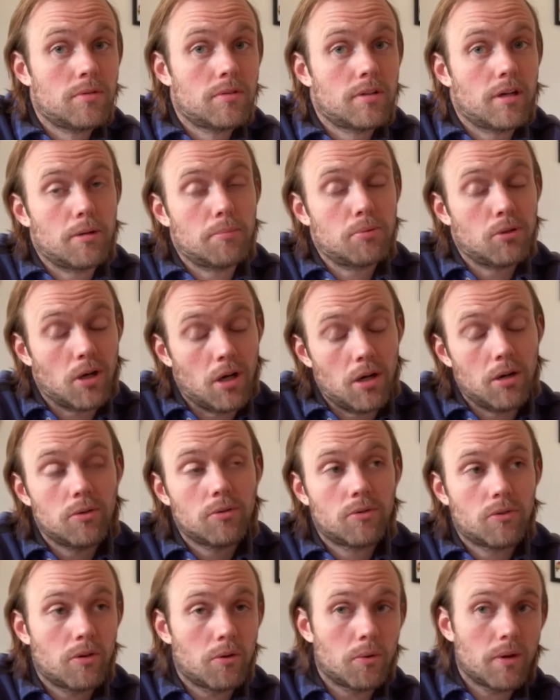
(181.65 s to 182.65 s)
a pro.
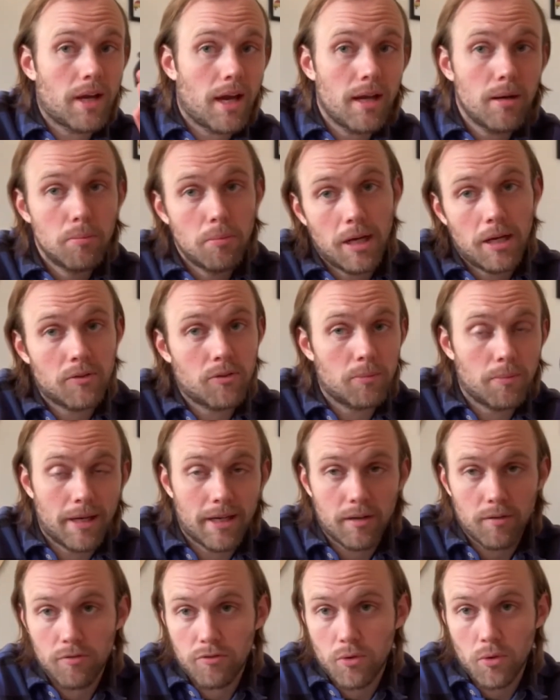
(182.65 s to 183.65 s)
So we're kind of bouncing
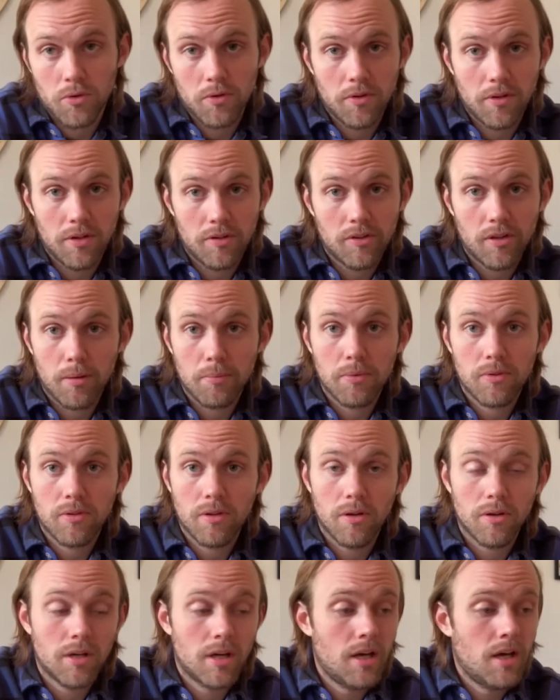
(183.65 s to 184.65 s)
back and forth in this
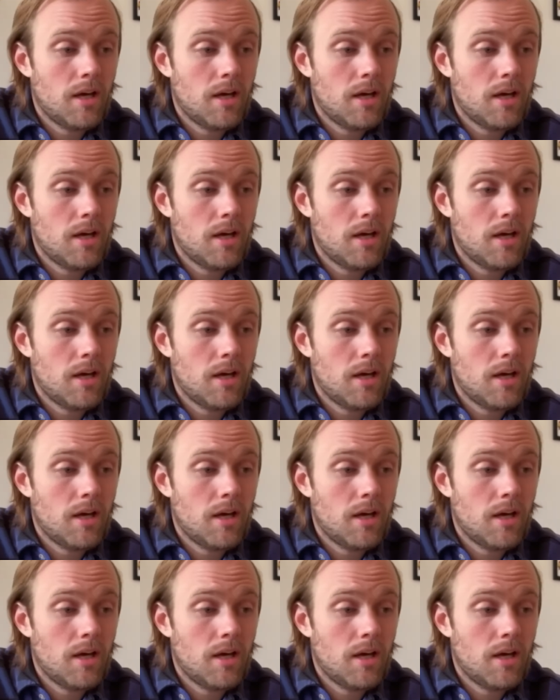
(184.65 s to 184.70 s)
episode.